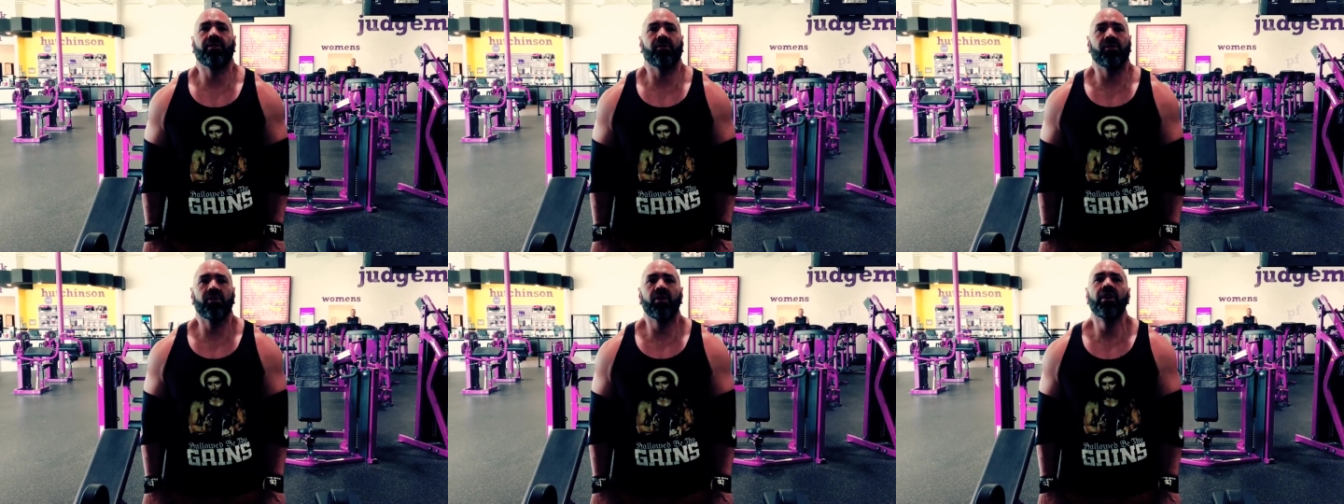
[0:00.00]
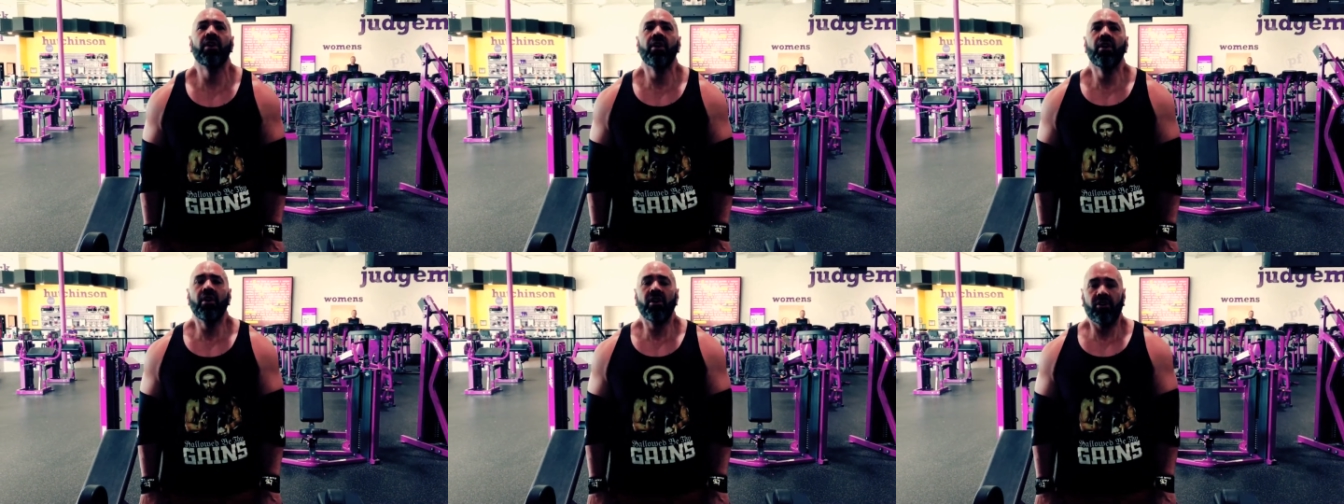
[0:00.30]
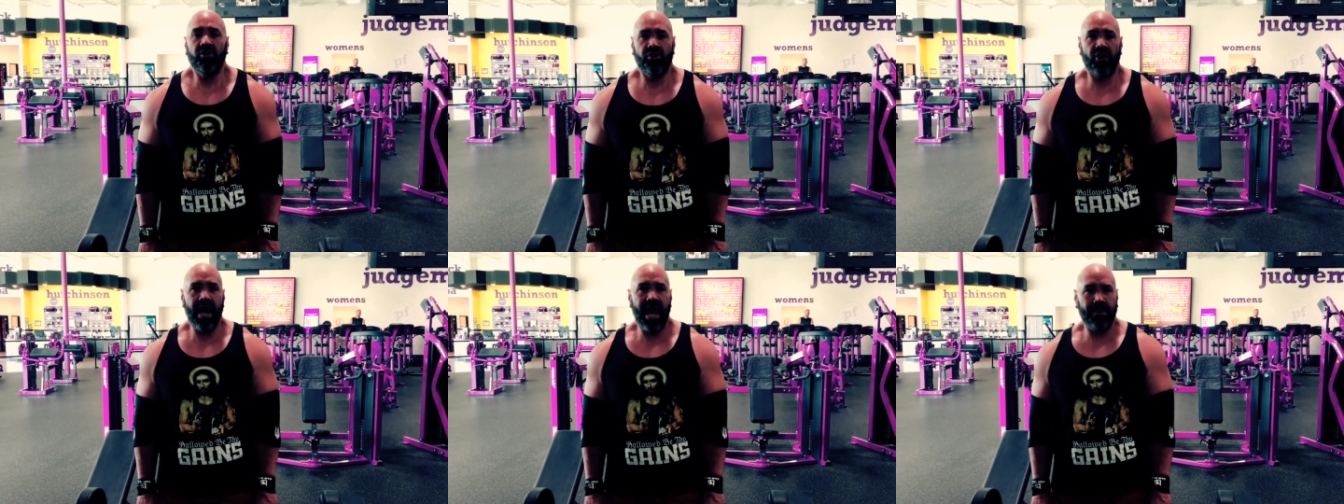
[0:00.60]
your
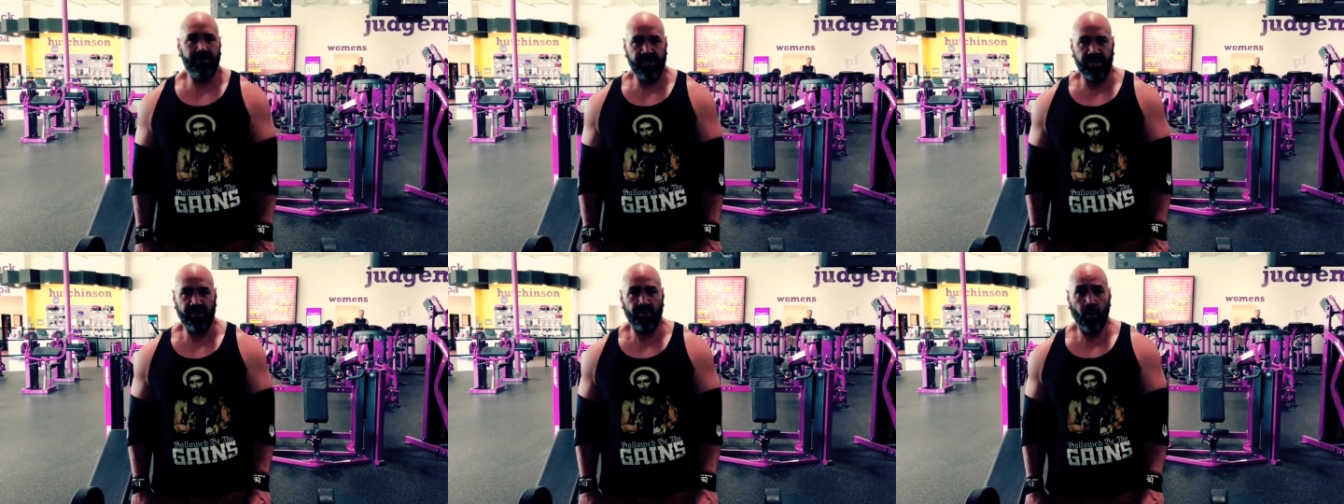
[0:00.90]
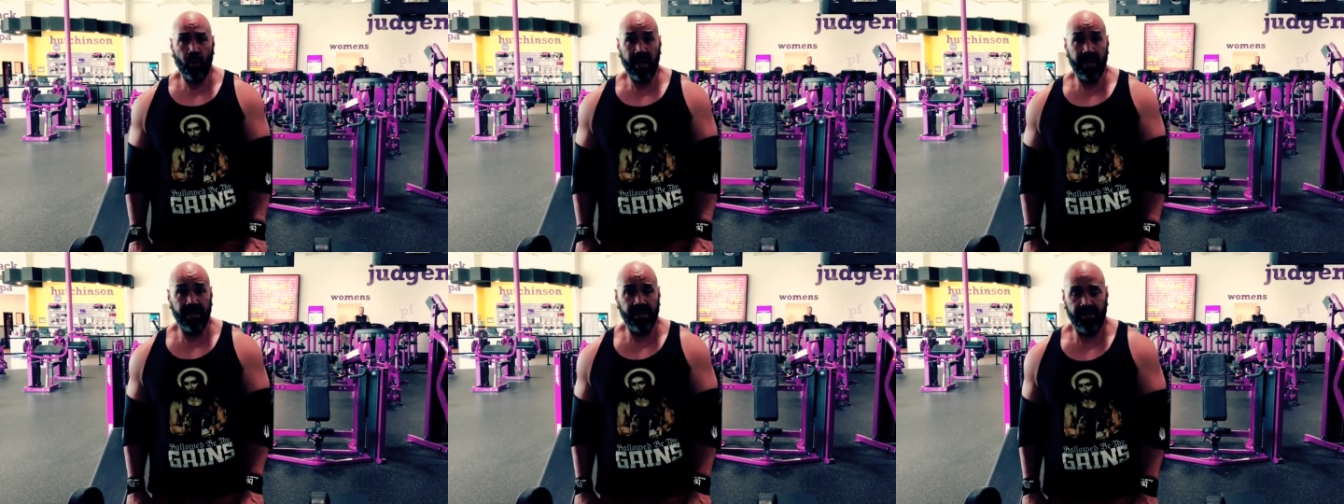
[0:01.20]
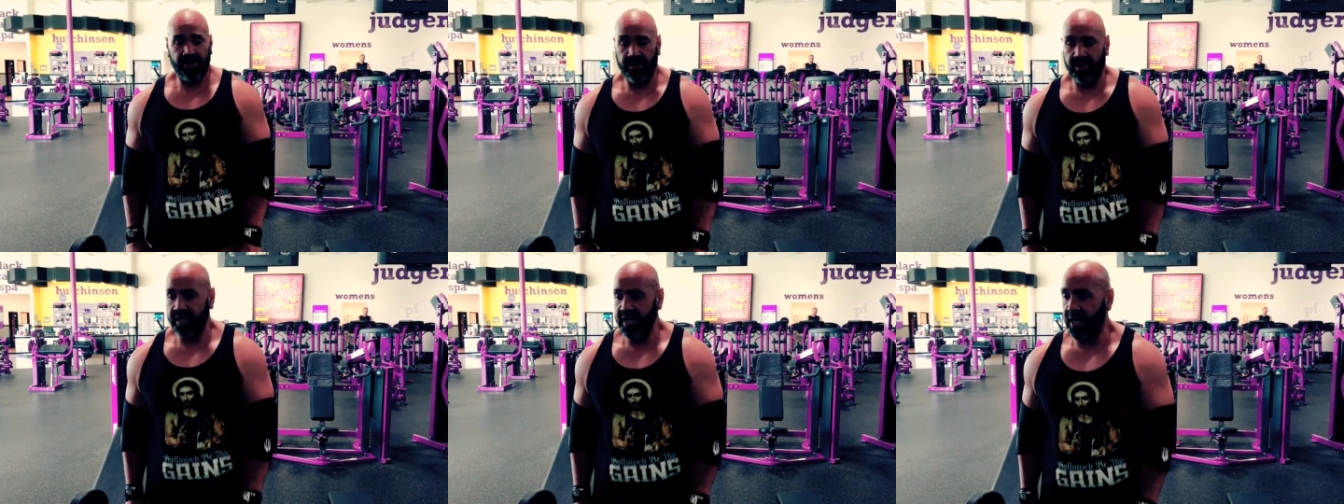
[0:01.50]
traps as well
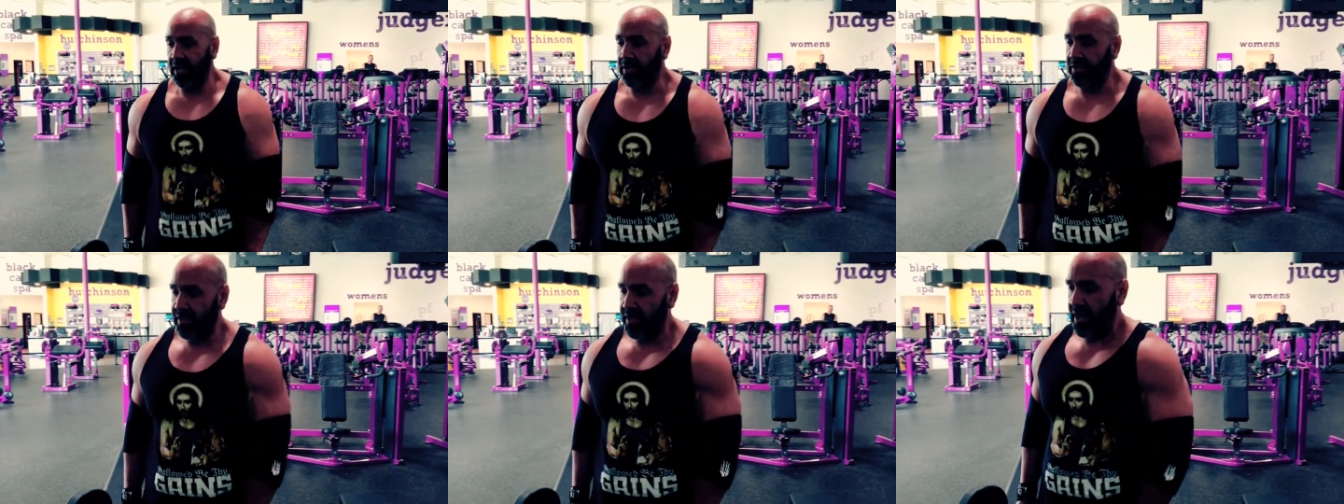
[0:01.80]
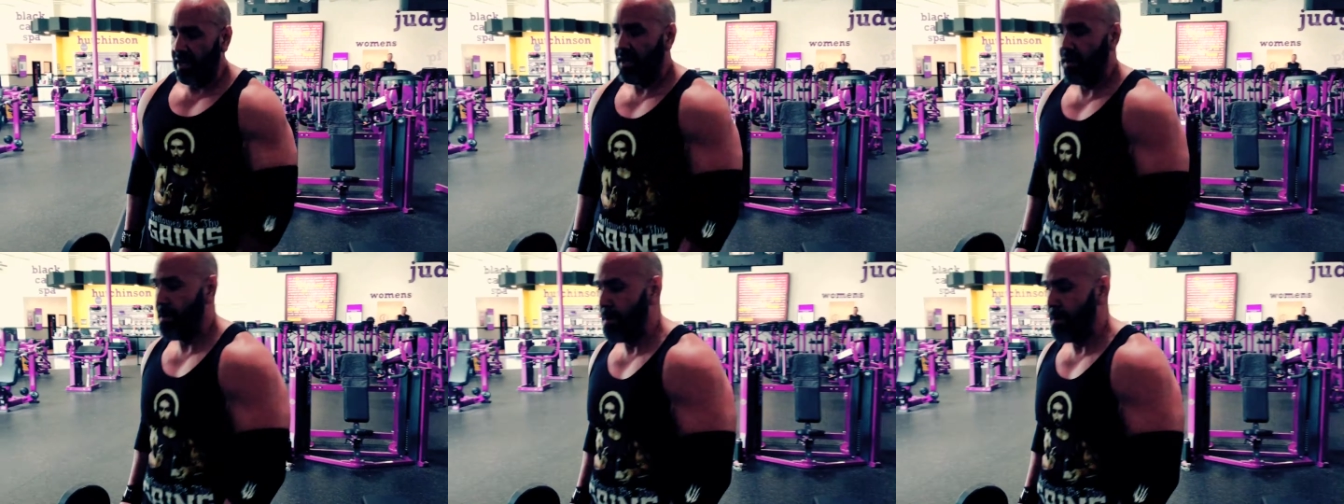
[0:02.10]
as your delts.